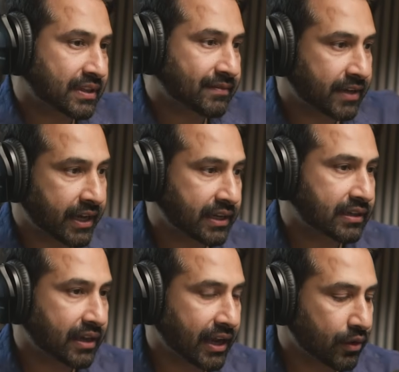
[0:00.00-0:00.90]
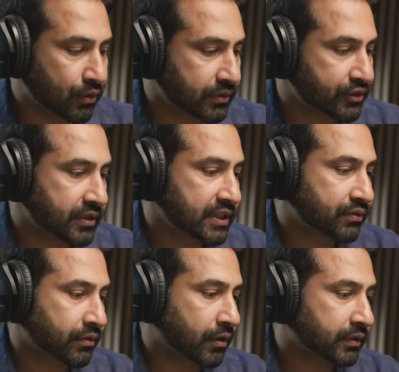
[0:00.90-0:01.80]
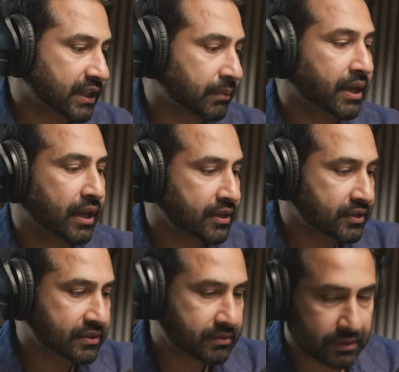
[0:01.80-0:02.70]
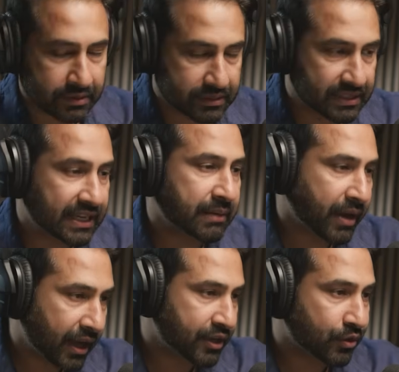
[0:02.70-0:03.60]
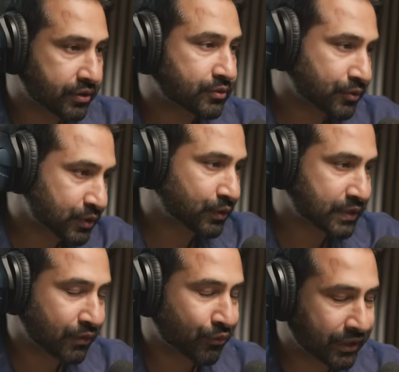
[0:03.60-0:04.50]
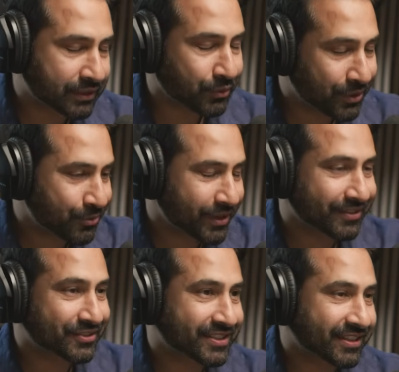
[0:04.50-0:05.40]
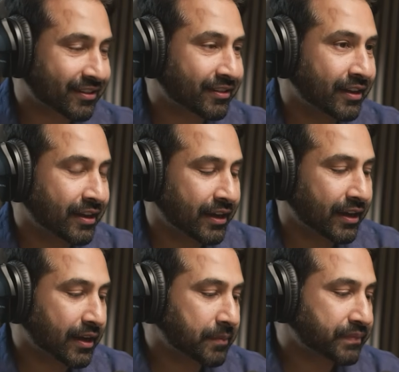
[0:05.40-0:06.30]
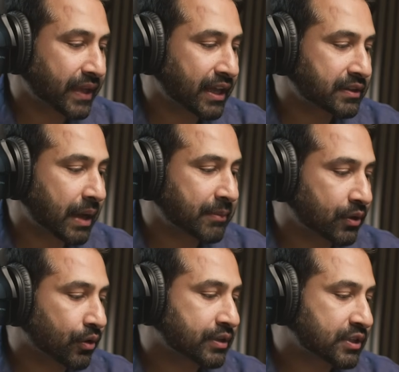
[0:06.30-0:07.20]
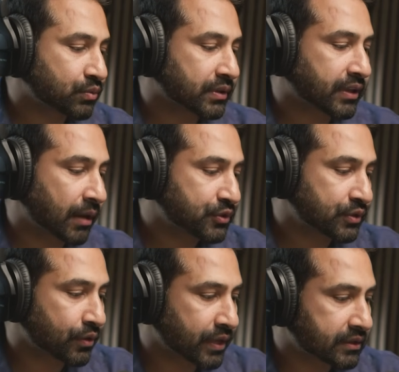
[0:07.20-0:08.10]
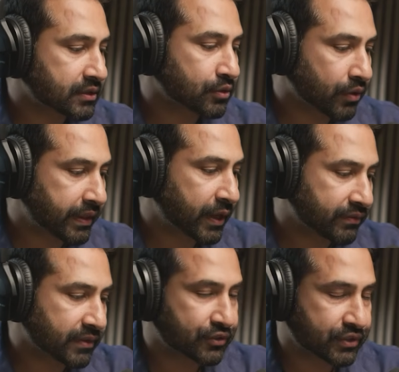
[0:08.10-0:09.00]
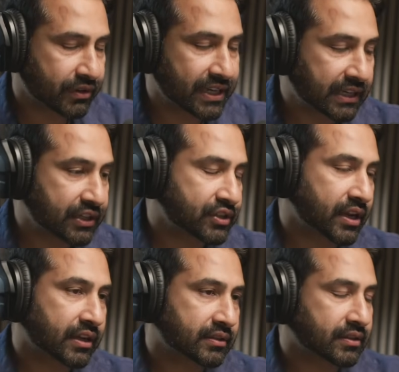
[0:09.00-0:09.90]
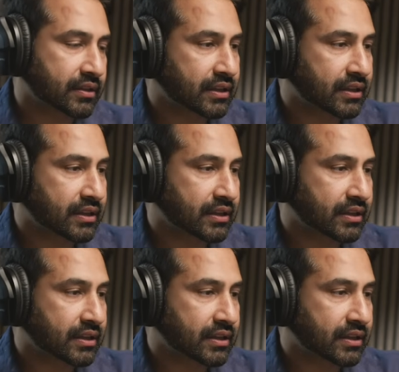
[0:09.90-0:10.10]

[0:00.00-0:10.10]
they fly in, and local journalists for a long time. Just disclaimer, I know this also because I've worked with you at Al Jazeera. And I mean, our audience will come to know that you are the head of Al Jazeera English, and